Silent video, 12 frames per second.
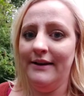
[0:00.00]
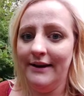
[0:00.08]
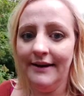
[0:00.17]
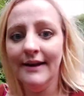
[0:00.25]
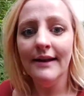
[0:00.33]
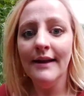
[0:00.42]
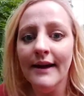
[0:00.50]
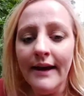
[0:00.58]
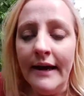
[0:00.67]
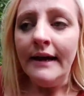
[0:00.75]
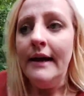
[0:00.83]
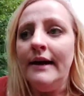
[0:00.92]
in,
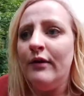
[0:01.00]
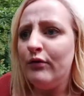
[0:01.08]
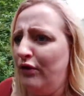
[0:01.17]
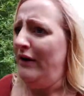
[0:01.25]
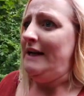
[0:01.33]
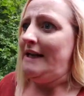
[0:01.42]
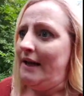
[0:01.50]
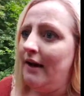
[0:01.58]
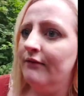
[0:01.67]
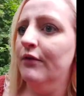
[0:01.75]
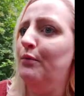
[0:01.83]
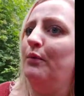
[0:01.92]
really
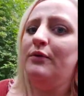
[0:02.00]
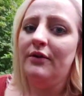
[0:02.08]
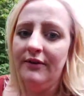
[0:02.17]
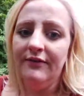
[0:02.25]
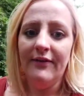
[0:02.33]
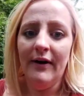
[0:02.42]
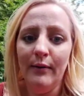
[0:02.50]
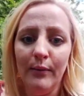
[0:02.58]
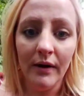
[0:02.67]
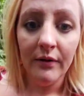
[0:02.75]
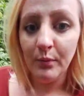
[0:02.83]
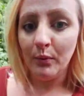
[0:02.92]
comfortable so far
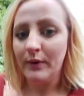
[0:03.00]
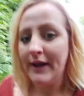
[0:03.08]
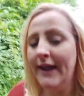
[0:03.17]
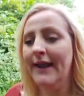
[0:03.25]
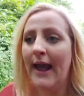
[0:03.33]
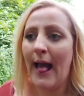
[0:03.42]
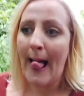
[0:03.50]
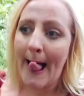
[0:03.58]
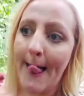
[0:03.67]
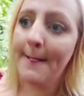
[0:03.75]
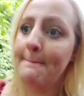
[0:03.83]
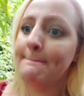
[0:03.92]
whilst walking.
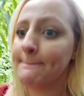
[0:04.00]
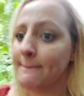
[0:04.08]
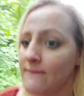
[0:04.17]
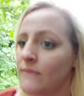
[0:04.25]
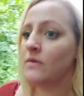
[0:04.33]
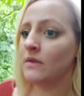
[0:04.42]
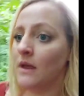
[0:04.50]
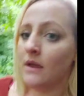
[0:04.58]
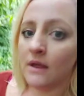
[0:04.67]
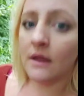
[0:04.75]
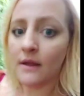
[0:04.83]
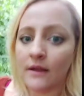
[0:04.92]

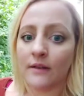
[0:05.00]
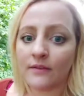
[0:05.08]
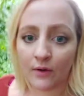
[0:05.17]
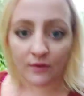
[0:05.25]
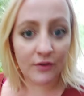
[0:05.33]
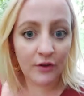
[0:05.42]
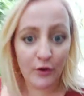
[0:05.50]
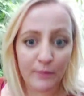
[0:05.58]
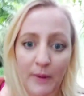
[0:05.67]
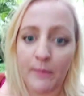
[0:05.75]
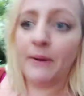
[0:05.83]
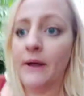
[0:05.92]
It's got a secure
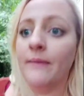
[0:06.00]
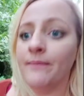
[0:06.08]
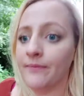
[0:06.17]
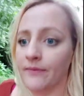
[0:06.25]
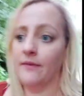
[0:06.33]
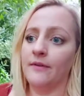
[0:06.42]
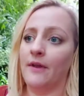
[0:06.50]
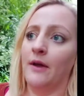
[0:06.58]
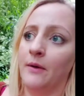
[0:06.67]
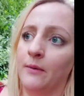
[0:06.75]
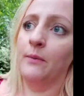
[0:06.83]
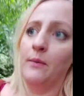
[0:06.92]
popper,
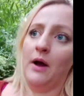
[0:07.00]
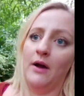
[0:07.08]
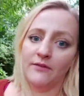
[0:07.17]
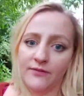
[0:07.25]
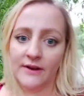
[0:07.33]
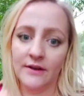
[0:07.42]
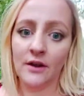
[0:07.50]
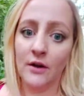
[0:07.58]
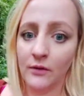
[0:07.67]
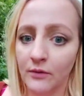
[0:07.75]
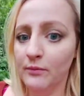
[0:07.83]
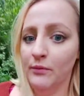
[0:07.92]
so hopefully
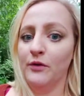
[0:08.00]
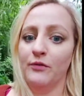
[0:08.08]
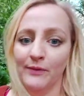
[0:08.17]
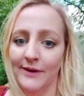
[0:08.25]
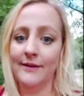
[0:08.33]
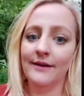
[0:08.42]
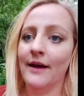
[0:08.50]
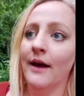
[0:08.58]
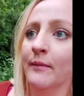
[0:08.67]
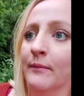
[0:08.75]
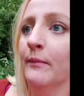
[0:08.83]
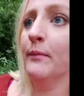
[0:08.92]
no movement
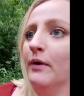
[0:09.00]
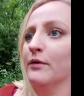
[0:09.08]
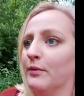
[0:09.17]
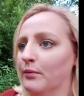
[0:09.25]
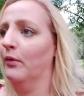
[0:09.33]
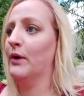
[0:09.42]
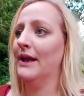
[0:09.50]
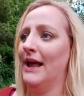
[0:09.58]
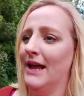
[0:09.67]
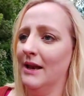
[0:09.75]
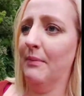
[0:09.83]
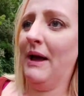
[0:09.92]
whilst we're walking
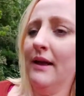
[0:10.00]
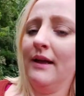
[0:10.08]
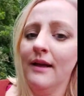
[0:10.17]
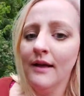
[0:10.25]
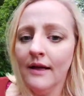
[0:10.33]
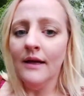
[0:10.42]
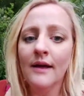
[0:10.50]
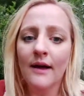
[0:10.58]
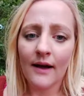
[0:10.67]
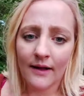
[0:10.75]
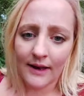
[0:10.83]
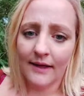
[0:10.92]
out and about.
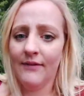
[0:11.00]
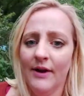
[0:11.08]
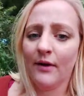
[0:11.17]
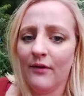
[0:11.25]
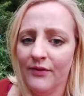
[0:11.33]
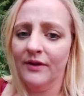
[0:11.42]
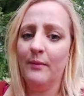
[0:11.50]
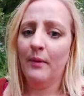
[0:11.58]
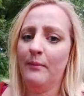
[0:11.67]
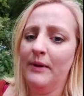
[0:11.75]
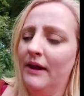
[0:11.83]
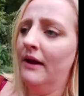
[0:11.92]
I'll have a look obviously
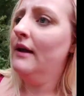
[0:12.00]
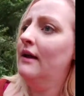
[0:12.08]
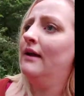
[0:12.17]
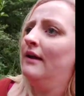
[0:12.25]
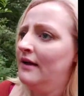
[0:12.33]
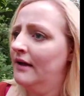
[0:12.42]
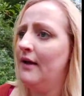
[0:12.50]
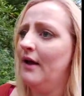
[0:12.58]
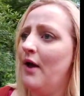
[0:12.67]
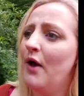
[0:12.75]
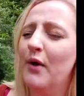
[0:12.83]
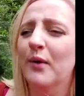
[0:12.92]
when we're
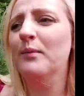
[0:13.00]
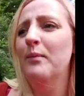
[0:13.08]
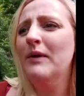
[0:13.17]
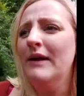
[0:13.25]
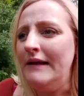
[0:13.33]
home